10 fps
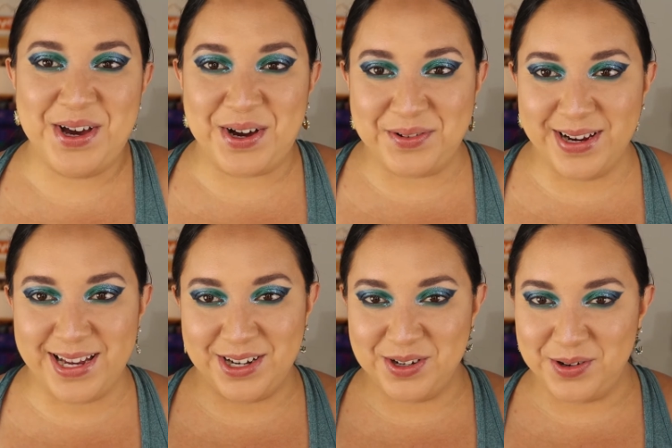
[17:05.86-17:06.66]
All right,
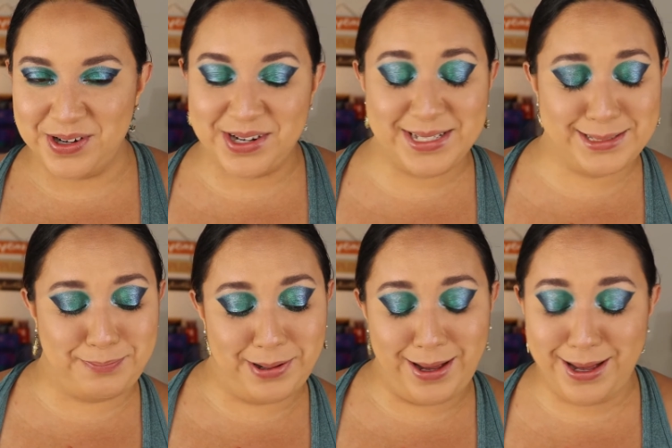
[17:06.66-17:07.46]
inner corner is
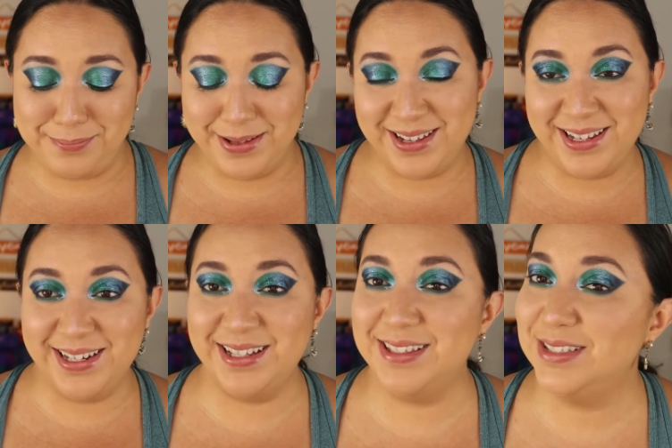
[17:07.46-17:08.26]

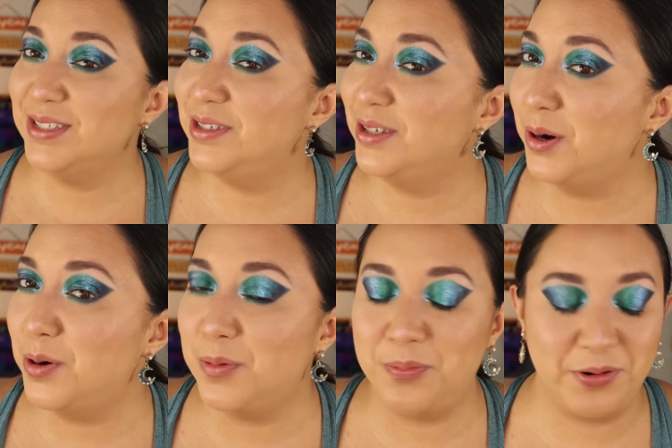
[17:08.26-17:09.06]
popping. This is
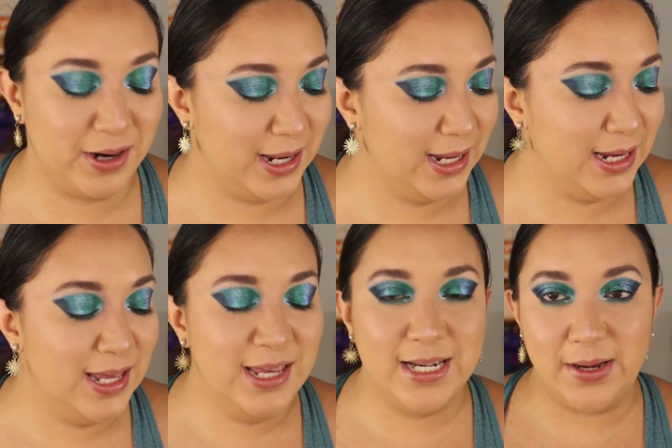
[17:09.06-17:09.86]
so pretty.
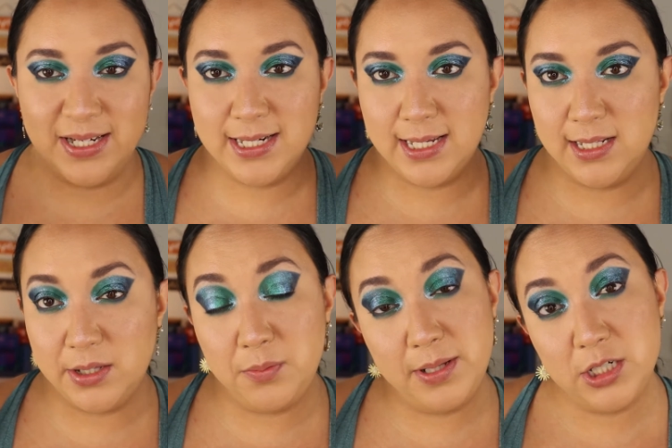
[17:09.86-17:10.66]
Now I did get a
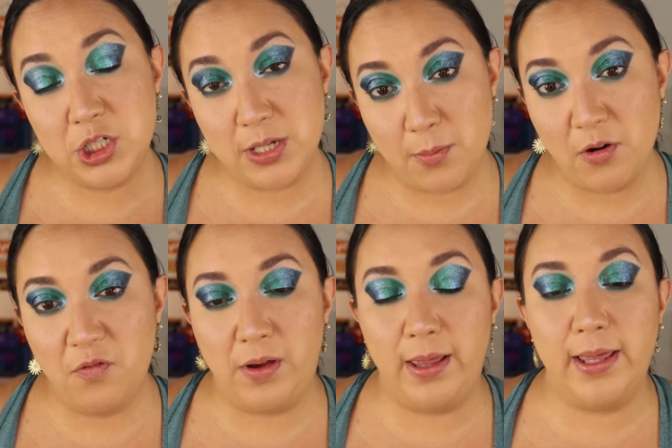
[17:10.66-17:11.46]
little bit of shimmer
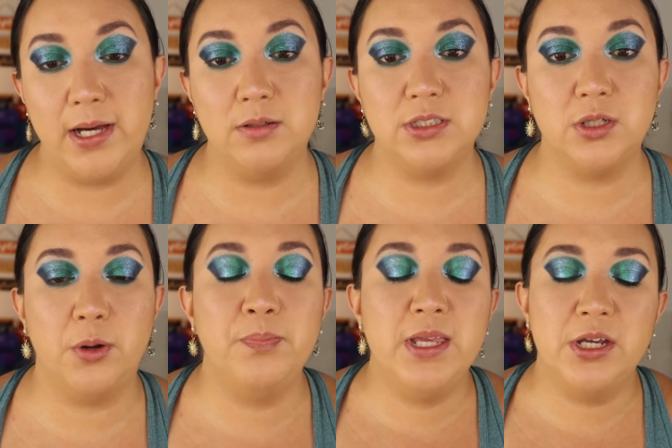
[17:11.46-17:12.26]
fallout,
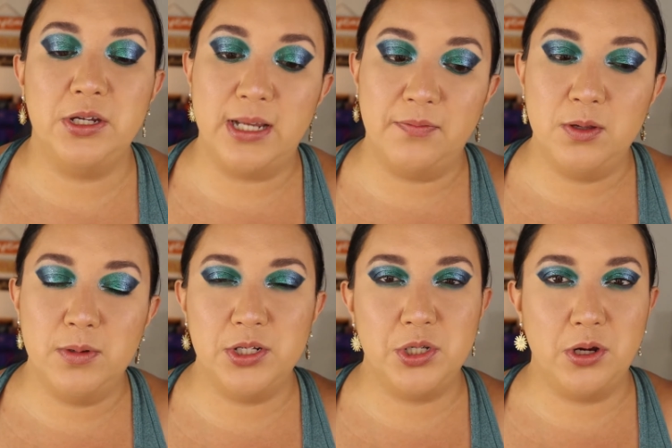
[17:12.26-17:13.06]
so you definitely
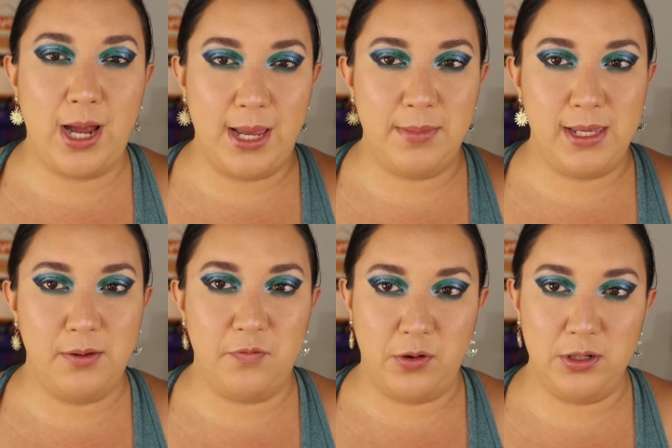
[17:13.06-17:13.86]
wanna do your eye
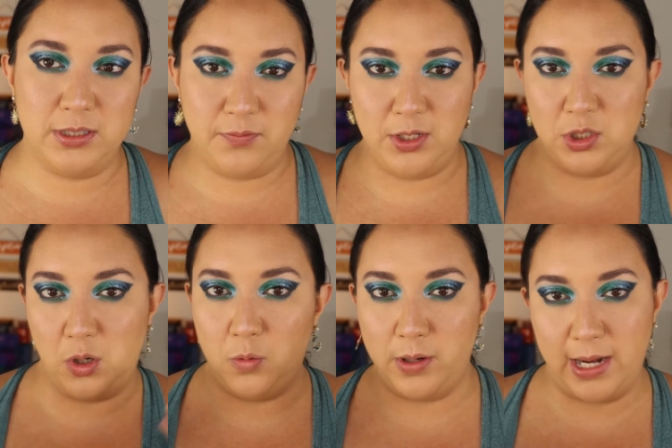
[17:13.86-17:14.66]
makeup first if you
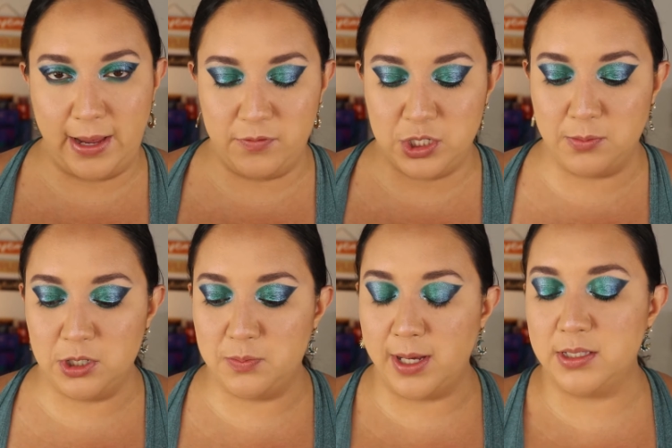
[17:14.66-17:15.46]
don't wanna have shimmer
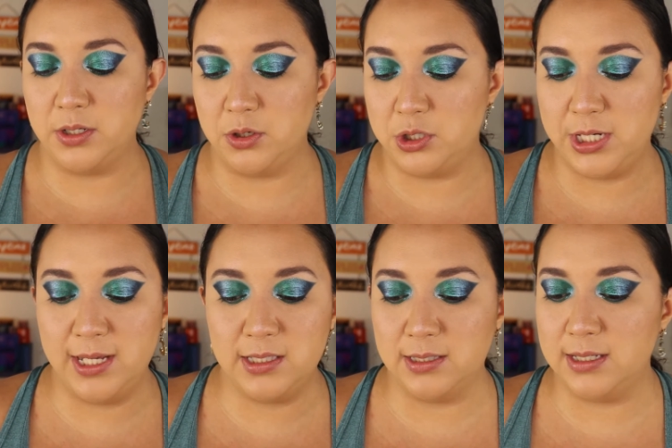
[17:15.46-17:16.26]
specks on your
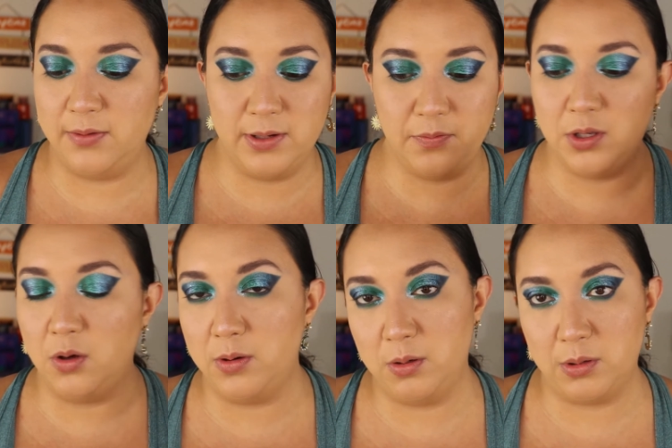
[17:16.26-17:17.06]
cheeks, because even if you
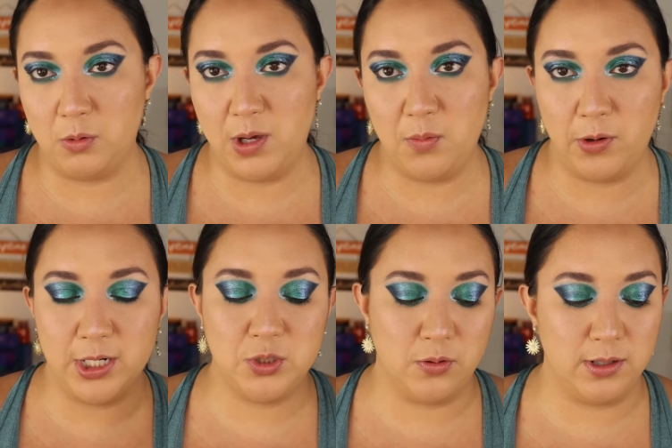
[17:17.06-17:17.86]
go in with a wet
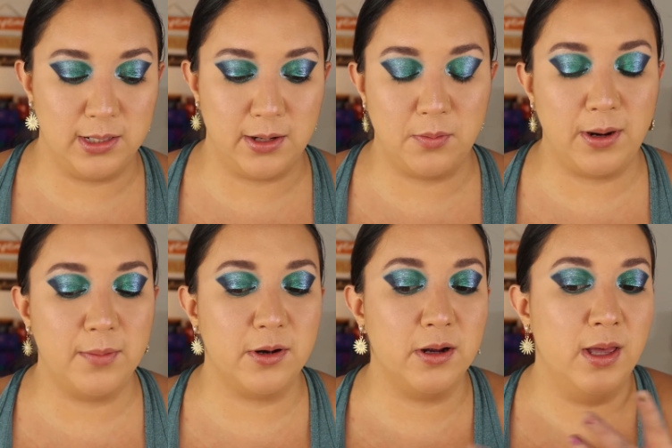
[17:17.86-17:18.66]
brush or a glitter
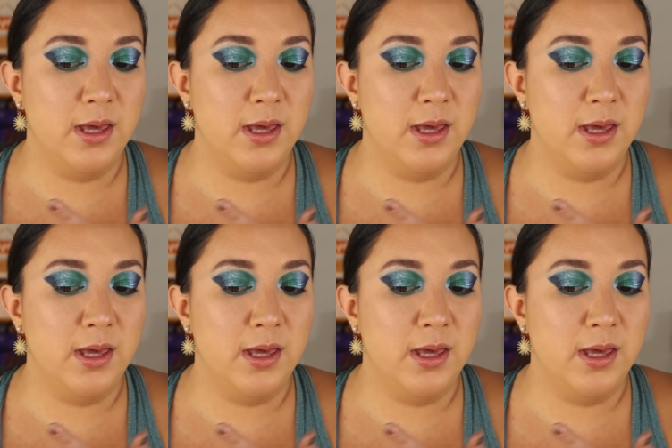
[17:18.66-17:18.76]
primer,